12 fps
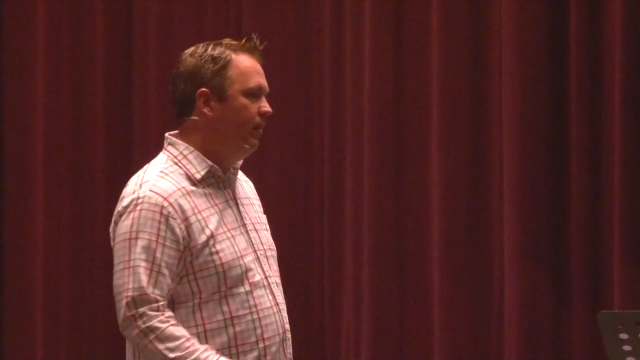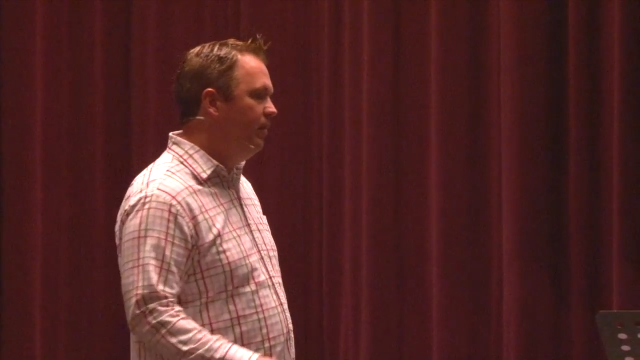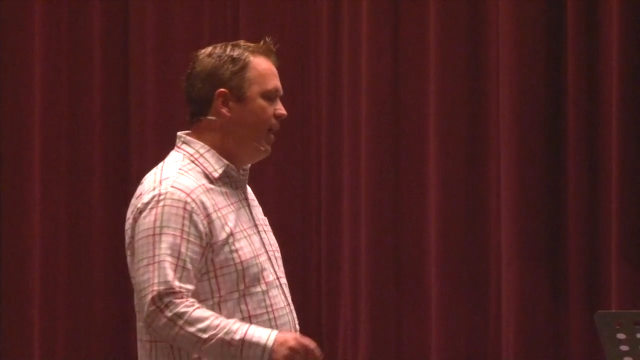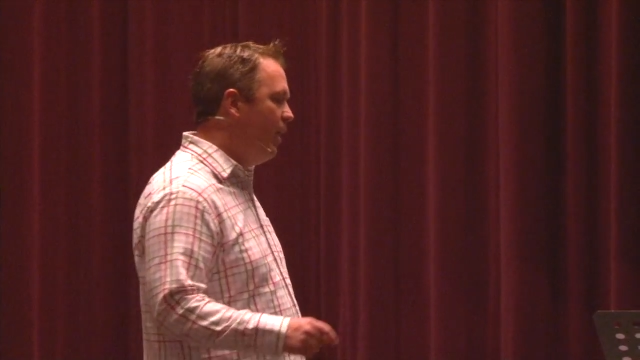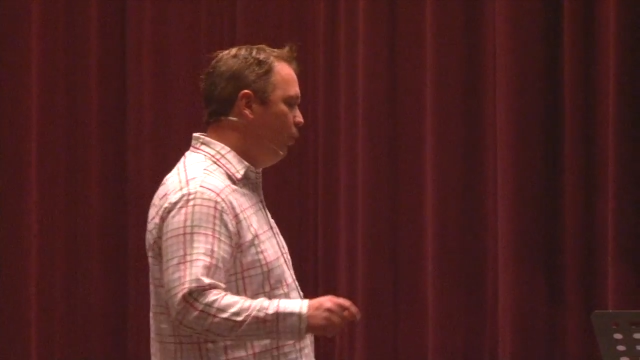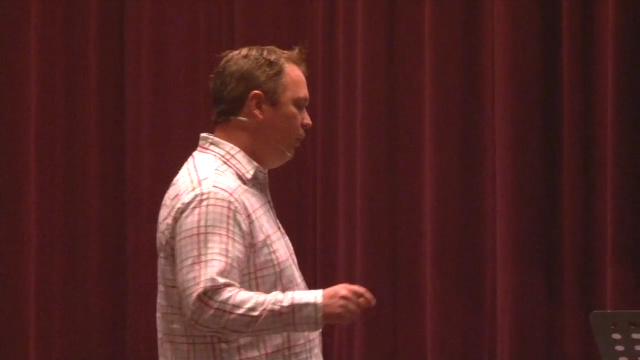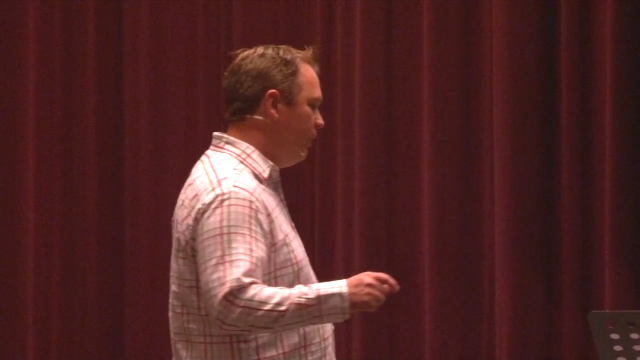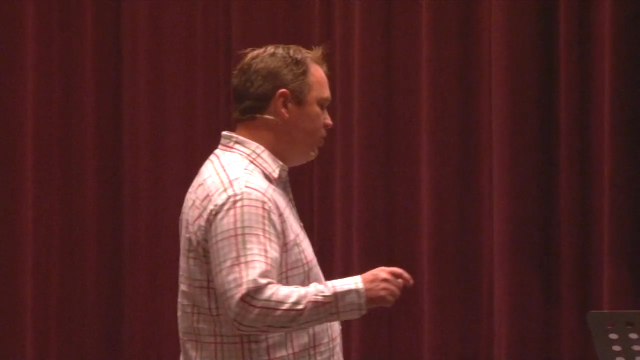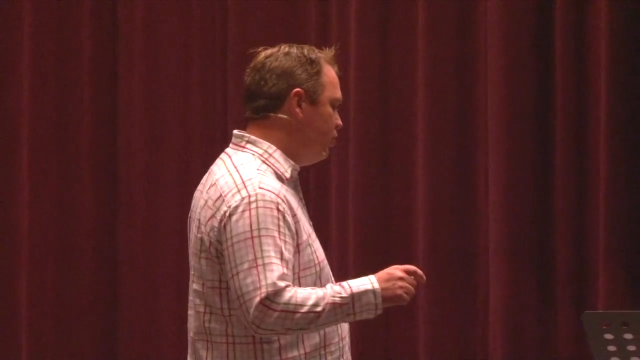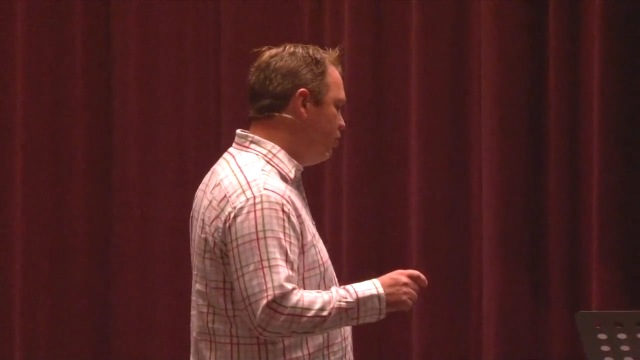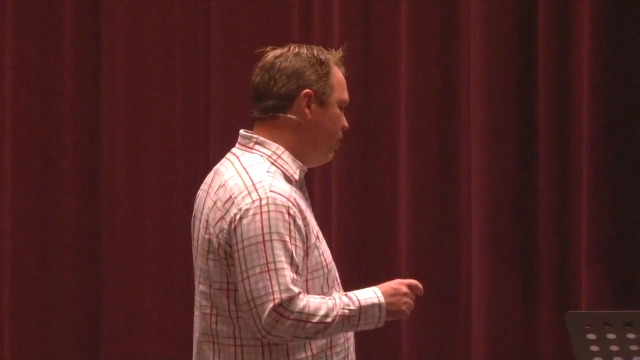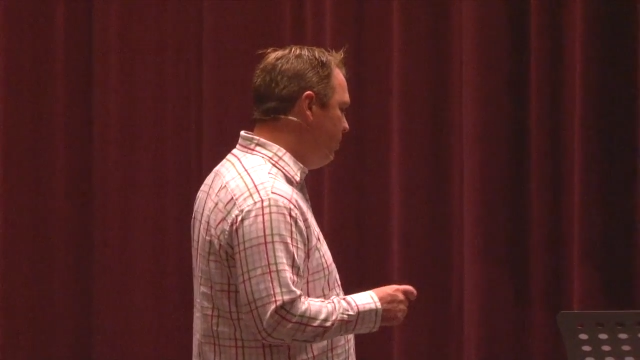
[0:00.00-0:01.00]
that
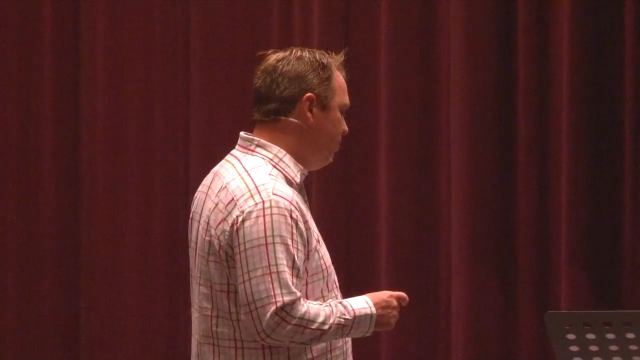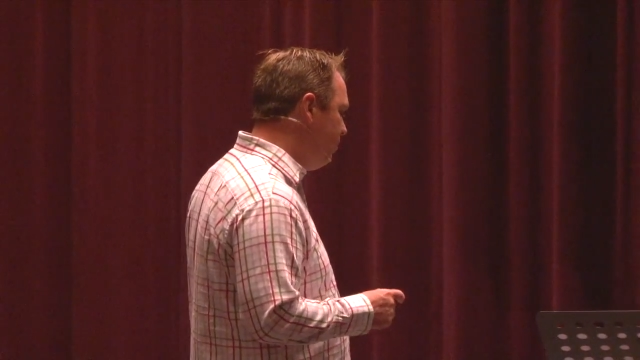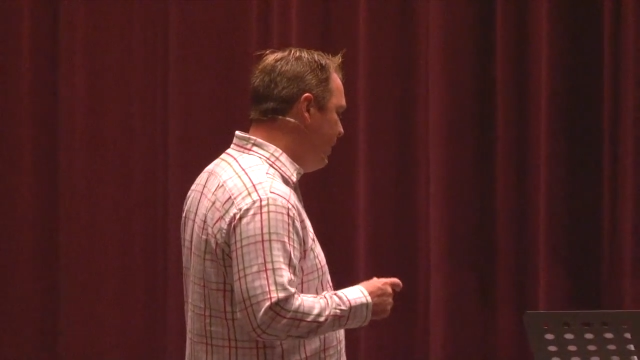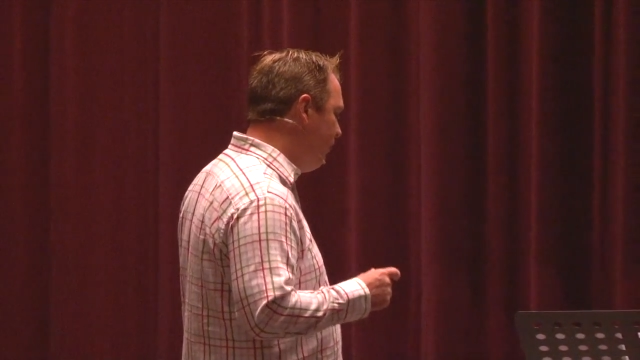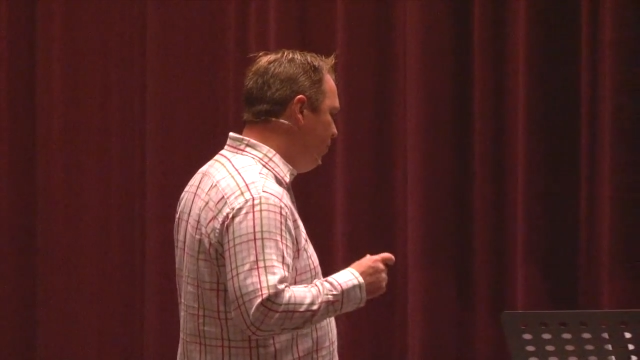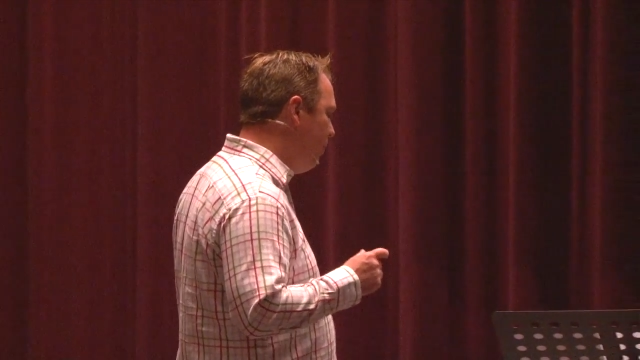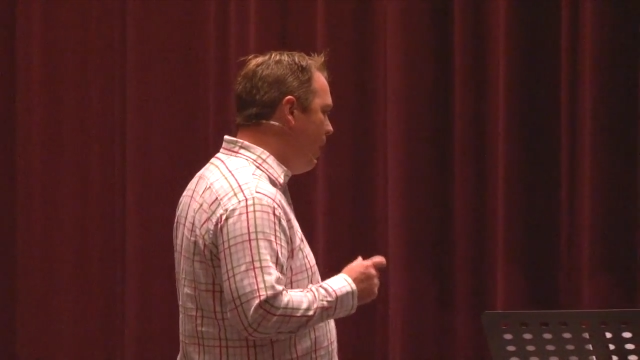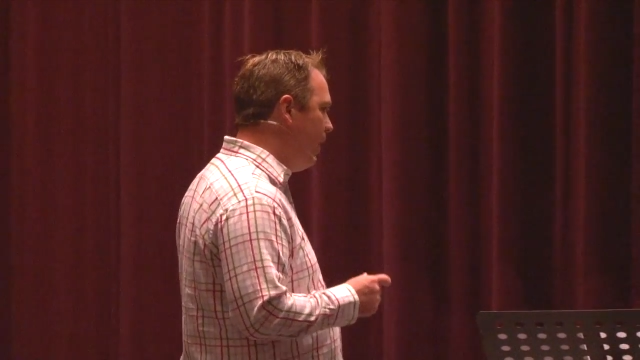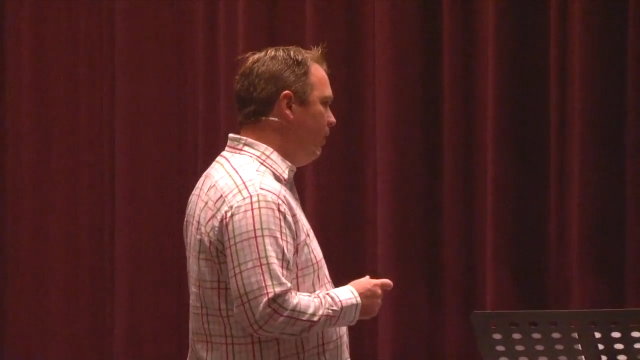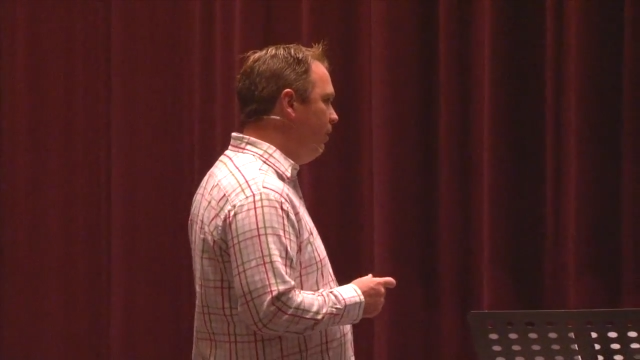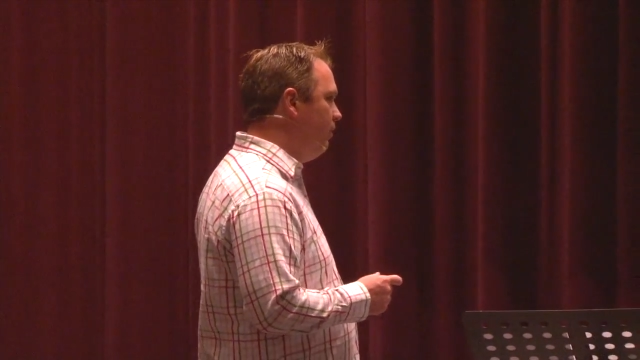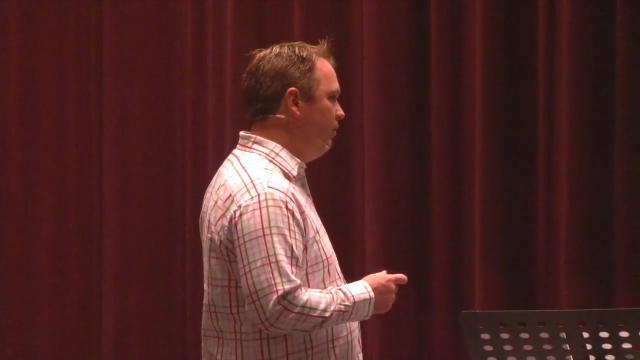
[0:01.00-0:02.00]
relationship never
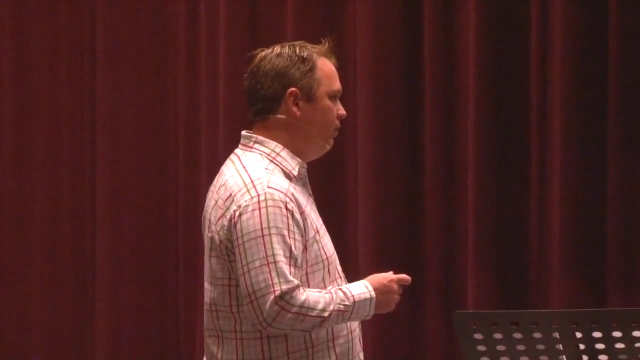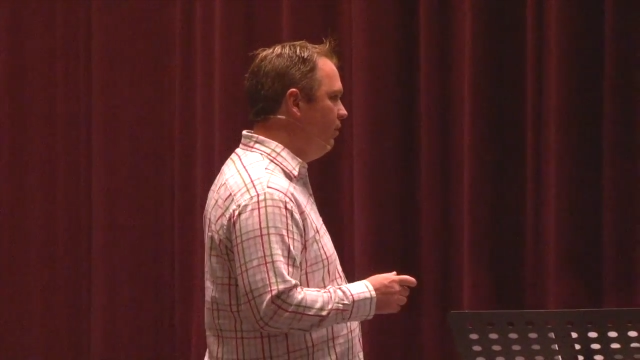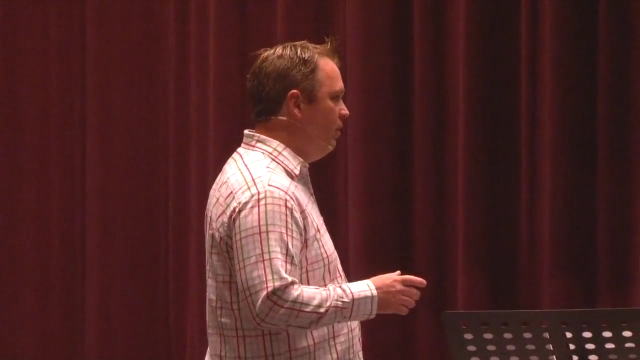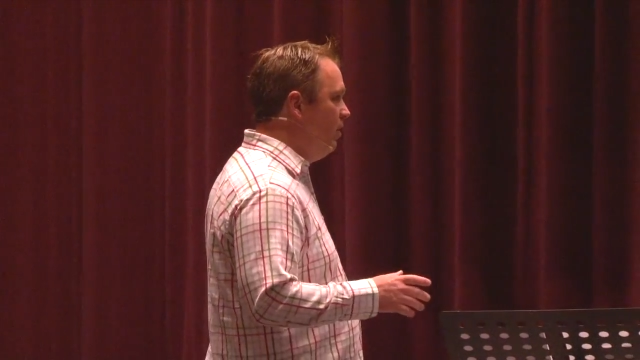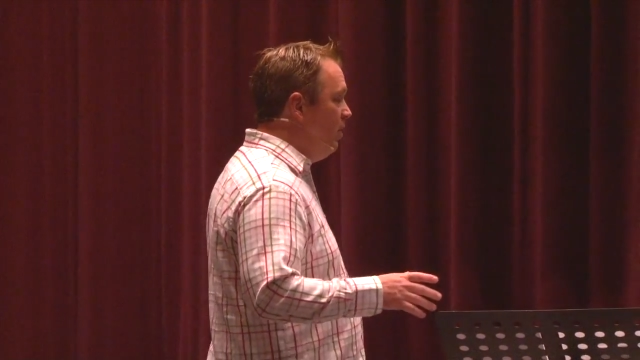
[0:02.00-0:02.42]
bonded, and